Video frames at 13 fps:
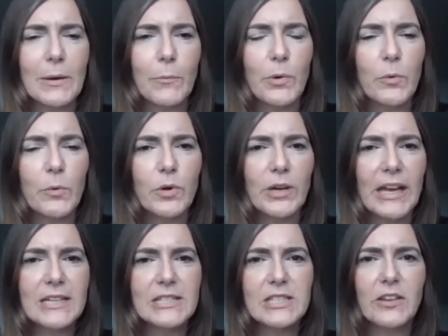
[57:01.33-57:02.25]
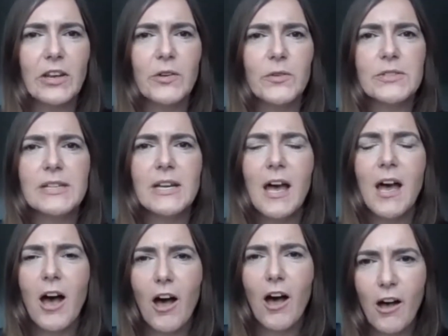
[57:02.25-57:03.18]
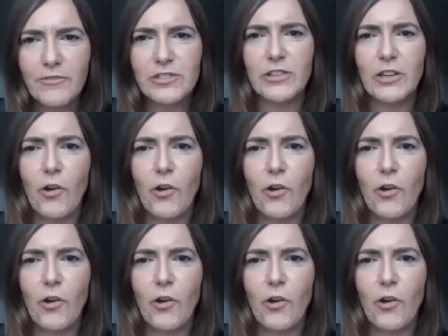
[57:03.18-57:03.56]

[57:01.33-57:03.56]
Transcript: and we will get to those after the